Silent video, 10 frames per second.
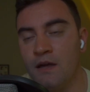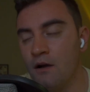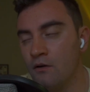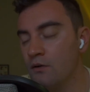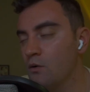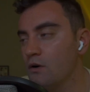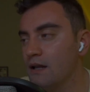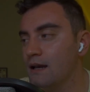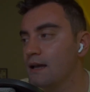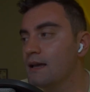the Aaron
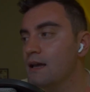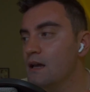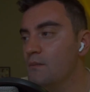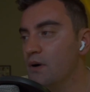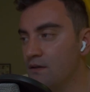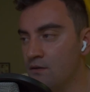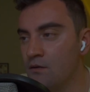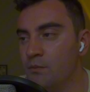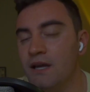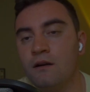Gordon
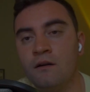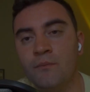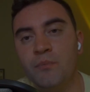buzzer beater.